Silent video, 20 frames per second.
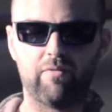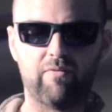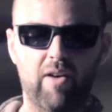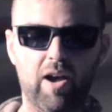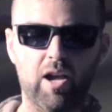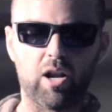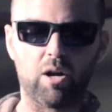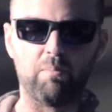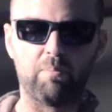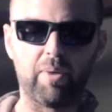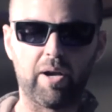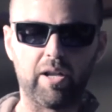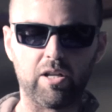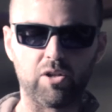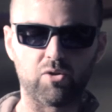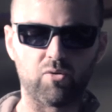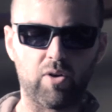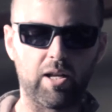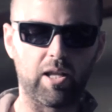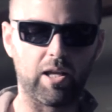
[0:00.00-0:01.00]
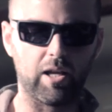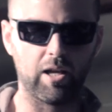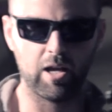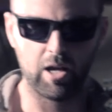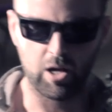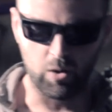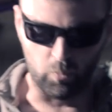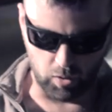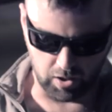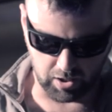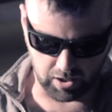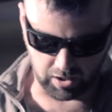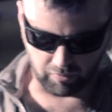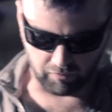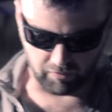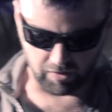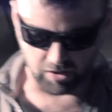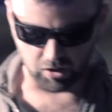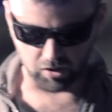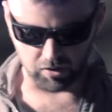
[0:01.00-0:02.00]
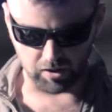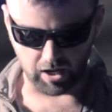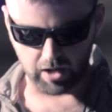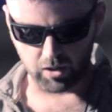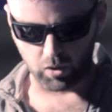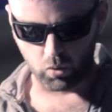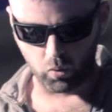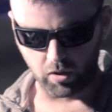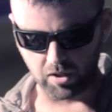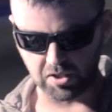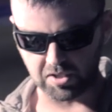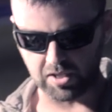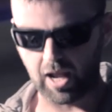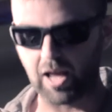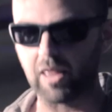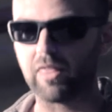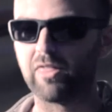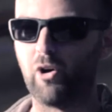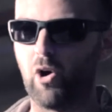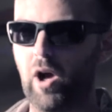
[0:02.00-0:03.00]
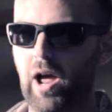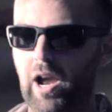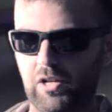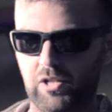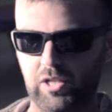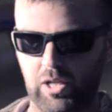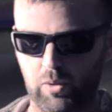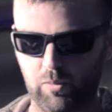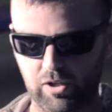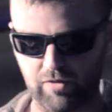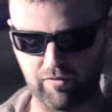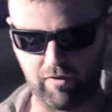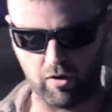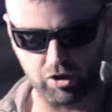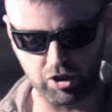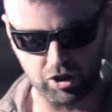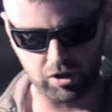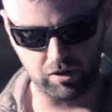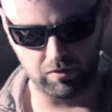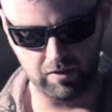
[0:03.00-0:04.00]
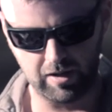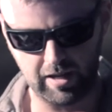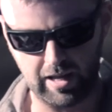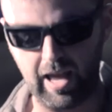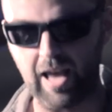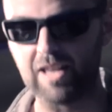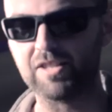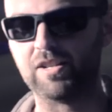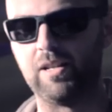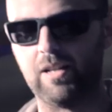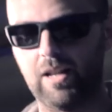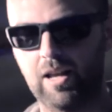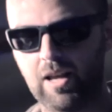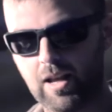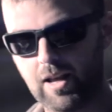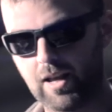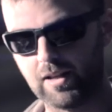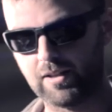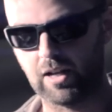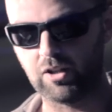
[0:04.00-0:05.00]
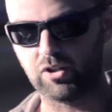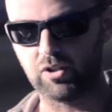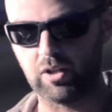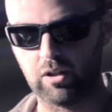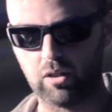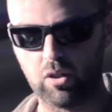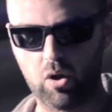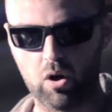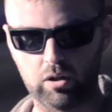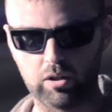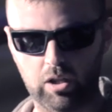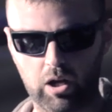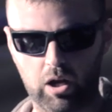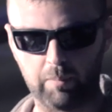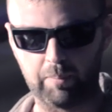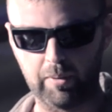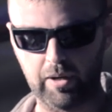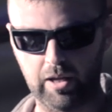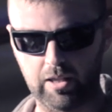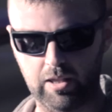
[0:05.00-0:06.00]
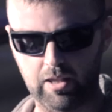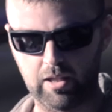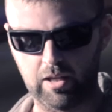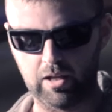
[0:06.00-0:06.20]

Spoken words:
firing pin is ready. One of the features that I noticed, I thought actually was functional, isn't. It's actually locked up in